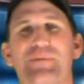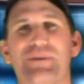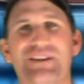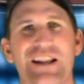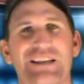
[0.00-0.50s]

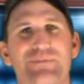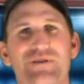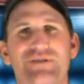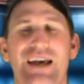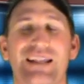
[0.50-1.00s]
from Tennis
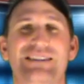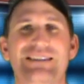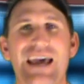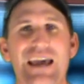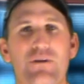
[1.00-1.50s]
Views, and
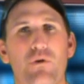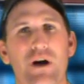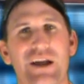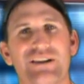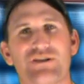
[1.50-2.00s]
day
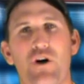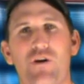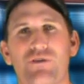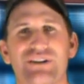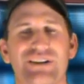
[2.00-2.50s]
one is
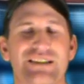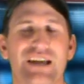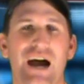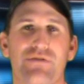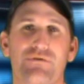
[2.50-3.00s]
over. Just
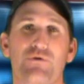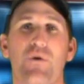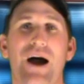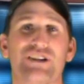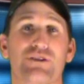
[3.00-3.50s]
got through
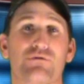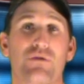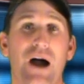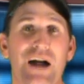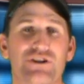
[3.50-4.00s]
watching
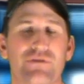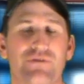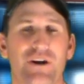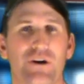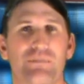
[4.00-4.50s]
Roger
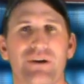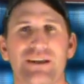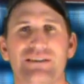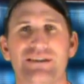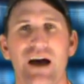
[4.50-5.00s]
Federer
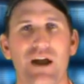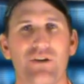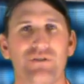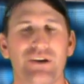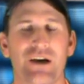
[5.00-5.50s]
play
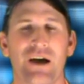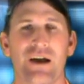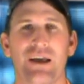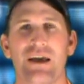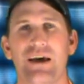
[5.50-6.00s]
Donald
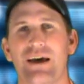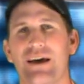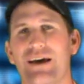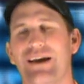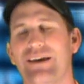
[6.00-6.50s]
Young,
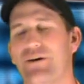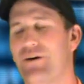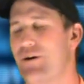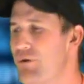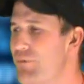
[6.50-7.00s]
and
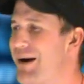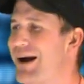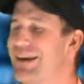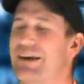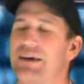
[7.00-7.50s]
oh
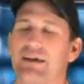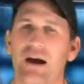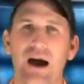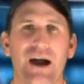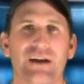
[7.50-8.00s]
my
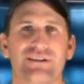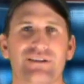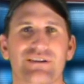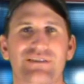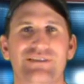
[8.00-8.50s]
gosh,
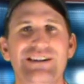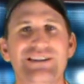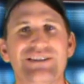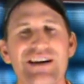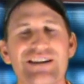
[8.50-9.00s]
do
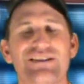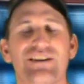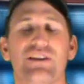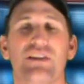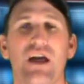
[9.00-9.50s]
you
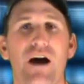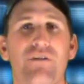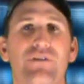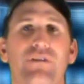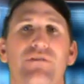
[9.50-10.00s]
just
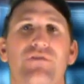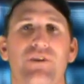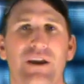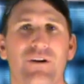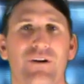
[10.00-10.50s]
love
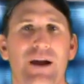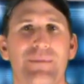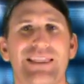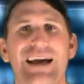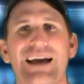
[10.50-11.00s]
Federer? I
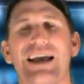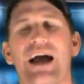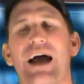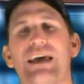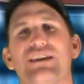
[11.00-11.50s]
mean, that
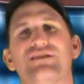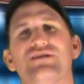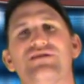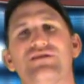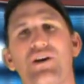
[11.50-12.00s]
guy is
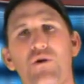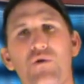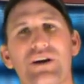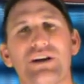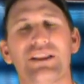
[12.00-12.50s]
just so
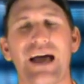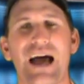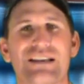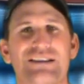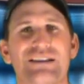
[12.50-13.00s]

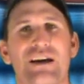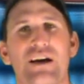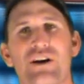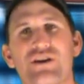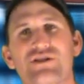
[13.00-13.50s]
classy,
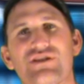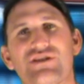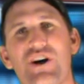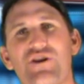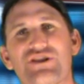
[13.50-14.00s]

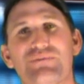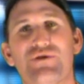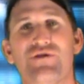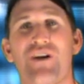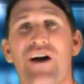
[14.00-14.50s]
so
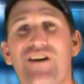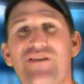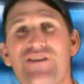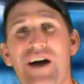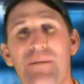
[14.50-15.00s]
smooth,
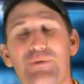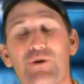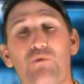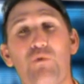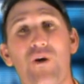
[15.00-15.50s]

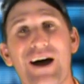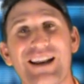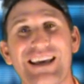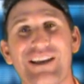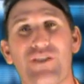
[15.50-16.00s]
number
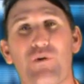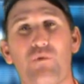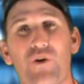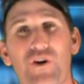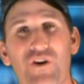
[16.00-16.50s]
one in the
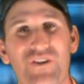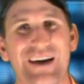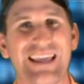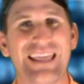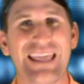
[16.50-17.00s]
world
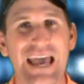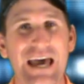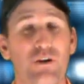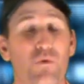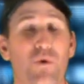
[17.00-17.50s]

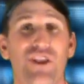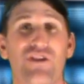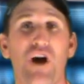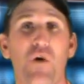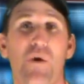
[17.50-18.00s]
again
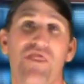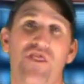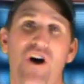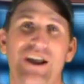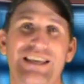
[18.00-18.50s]
when no one
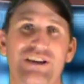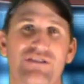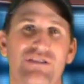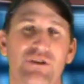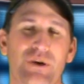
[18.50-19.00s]
thought he
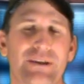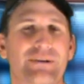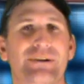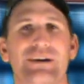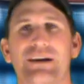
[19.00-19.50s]
could do it.
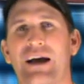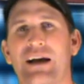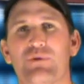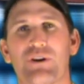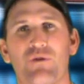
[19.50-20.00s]

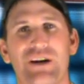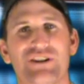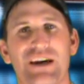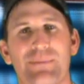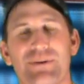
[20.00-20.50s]
That's what great
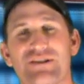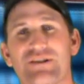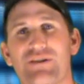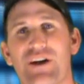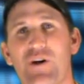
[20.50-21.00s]
champions
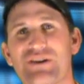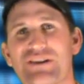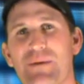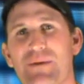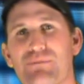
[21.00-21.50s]
do. They always
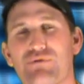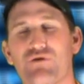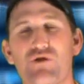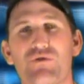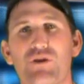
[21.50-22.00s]
come and
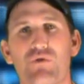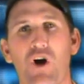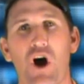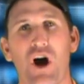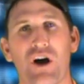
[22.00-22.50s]
prove you
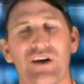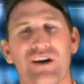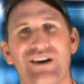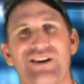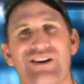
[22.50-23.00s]
wrong.
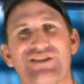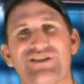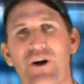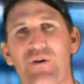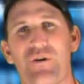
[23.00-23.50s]

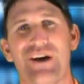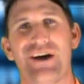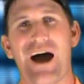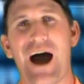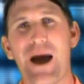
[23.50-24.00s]
So
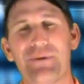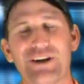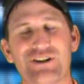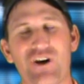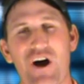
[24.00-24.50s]
I'm
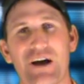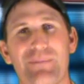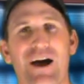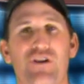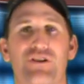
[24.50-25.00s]
going to talk
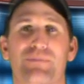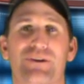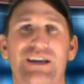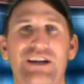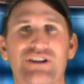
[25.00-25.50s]
about the
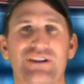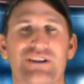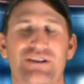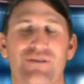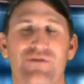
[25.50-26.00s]

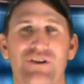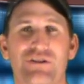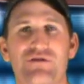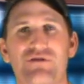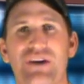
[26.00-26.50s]
predictions for the
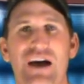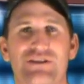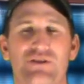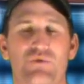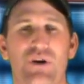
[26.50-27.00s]

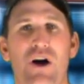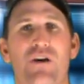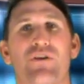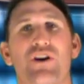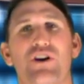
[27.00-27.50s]

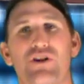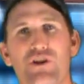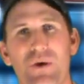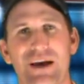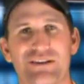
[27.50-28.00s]
2012
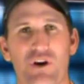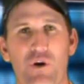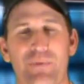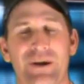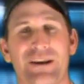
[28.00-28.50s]
US
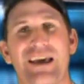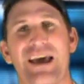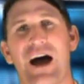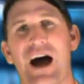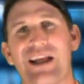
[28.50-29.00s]
Open
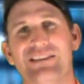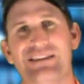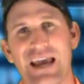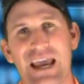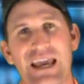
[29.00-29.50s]
on
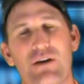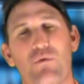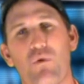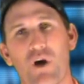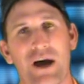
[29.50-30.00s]
day
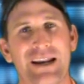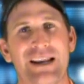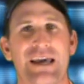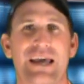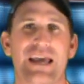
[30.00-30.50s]
one,
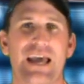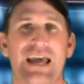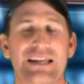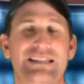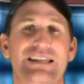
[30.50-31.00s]

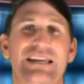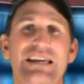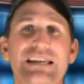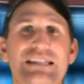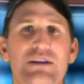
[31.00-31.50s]
and it's an
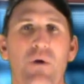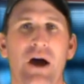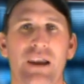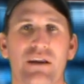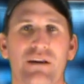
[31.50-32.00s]
easy
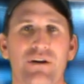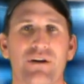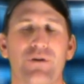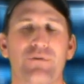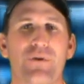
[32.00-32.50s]
one.
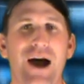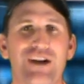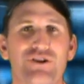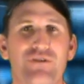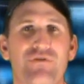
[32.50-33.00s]

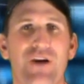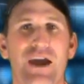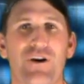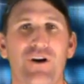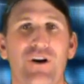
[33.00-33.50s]
Roger
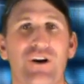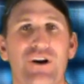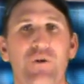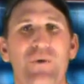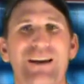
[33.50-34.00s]
Federer
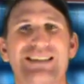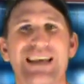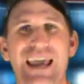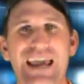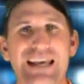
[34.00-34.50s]
going to win
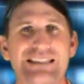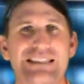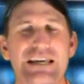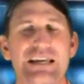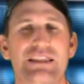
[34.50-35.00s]
his
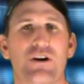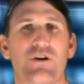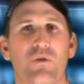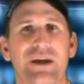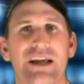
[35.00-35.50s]
18th
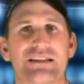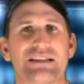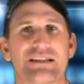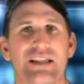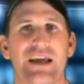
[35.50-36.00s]
Grand
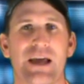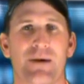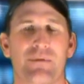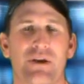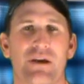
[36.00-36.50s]
Slam.